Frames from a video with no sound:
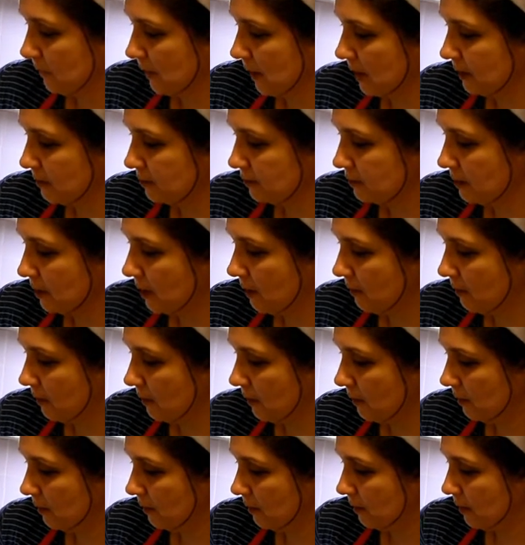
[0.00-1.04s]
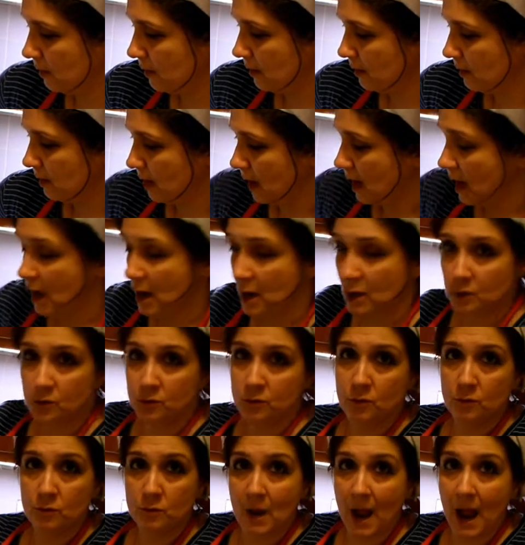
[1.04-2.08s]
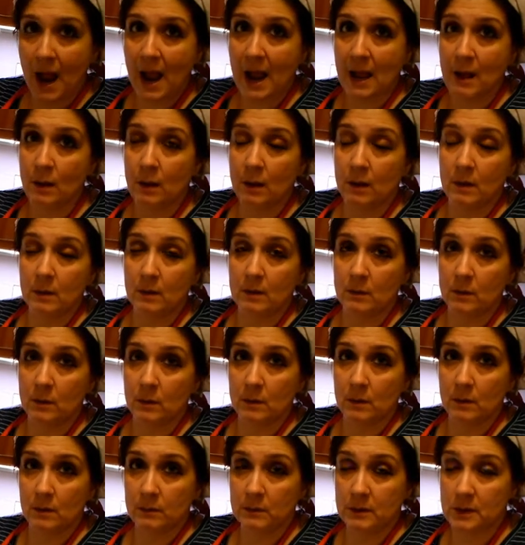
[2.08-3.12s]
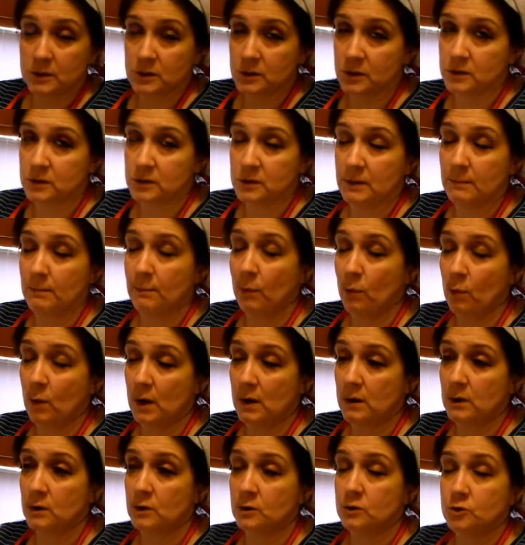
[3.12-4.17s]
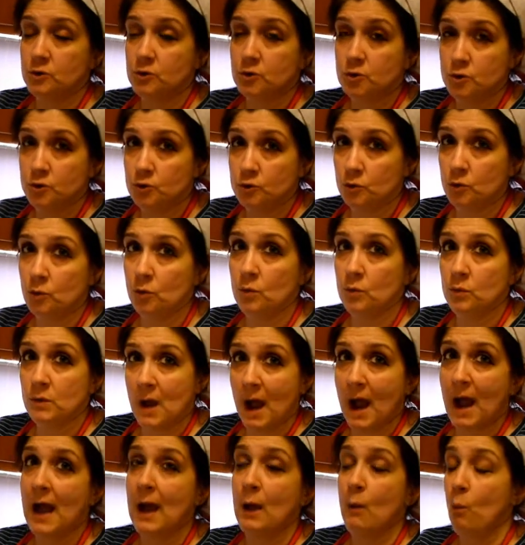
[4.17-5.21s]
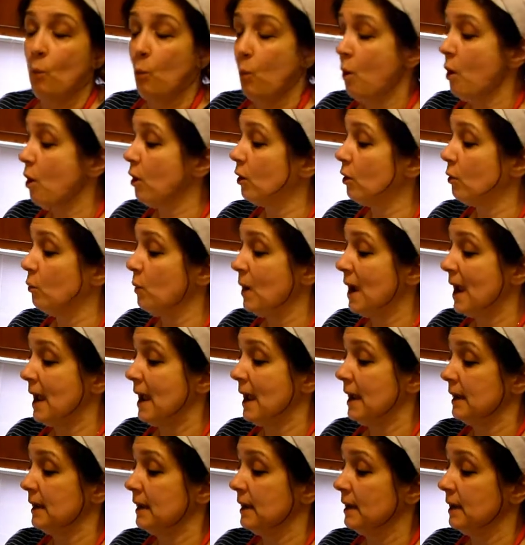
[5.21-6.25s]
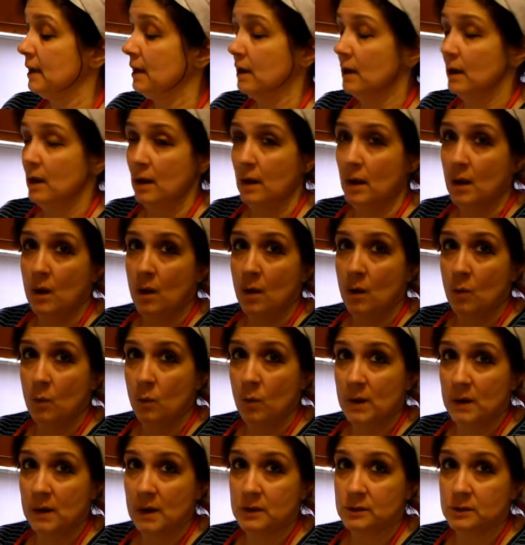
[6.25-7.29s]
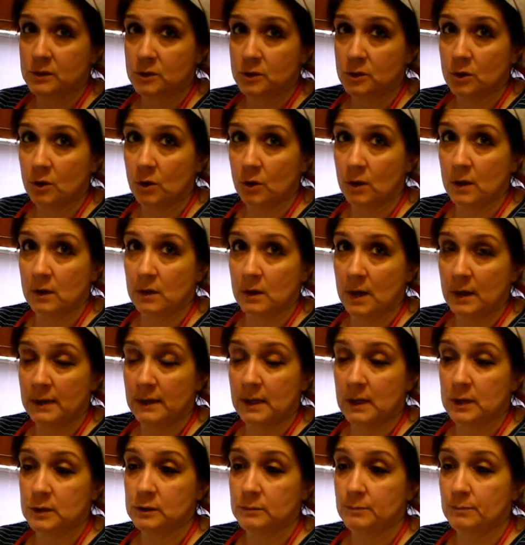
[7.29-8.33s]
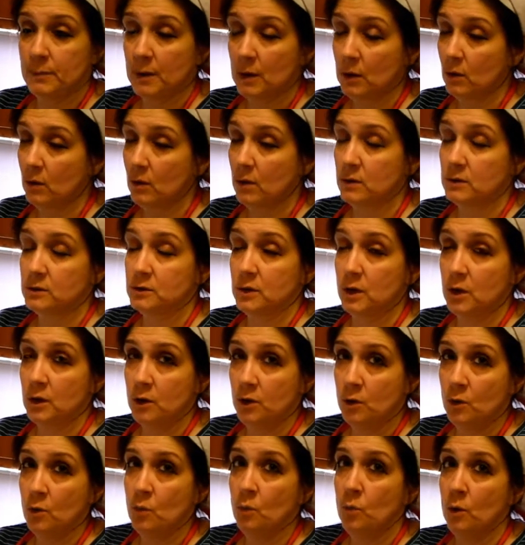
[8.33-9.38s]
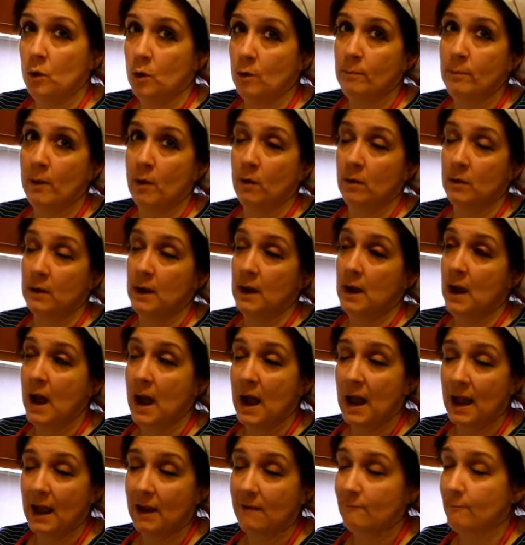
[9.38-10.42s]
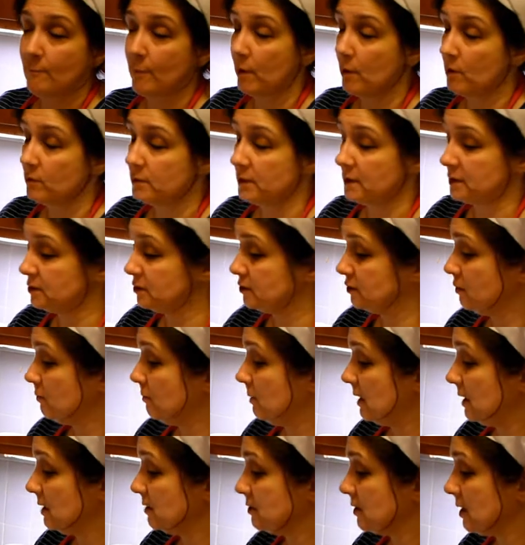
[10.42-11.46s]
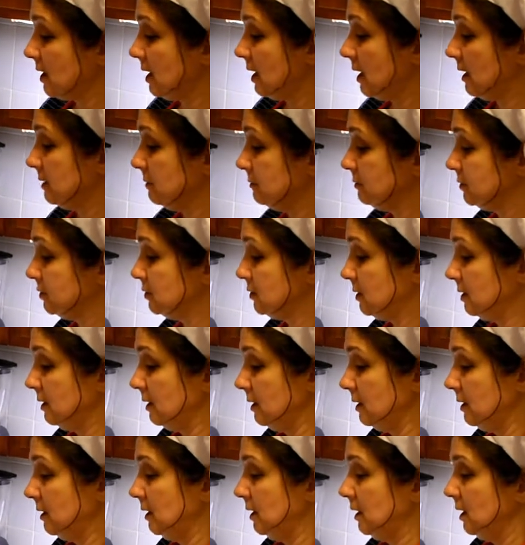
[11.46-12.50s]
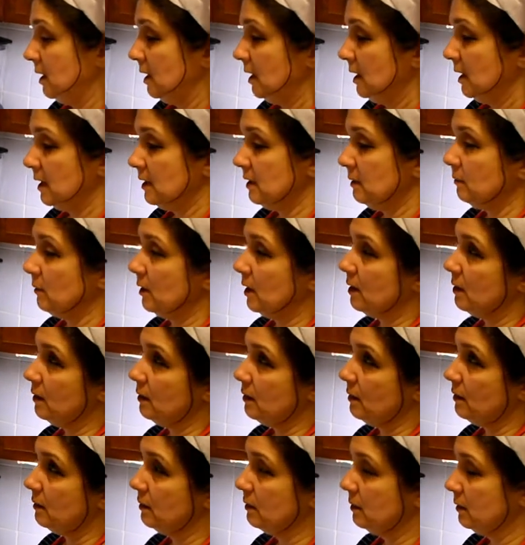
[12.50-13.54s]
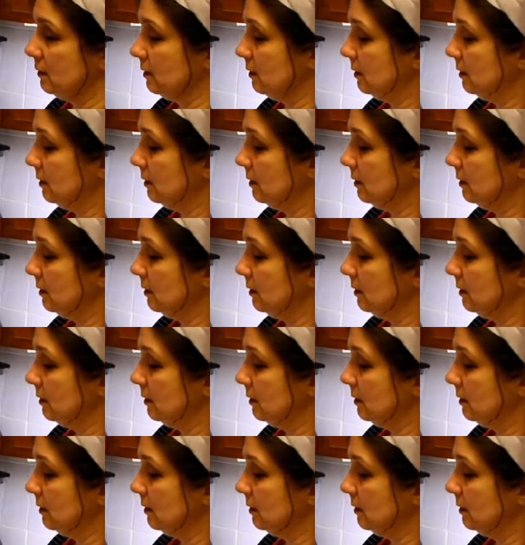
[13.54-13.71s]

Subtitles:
Like so. Do not, this is important, do not walk away when this is cooking like this, because you will burn it. I have burned it so many times, and I'm like, oh,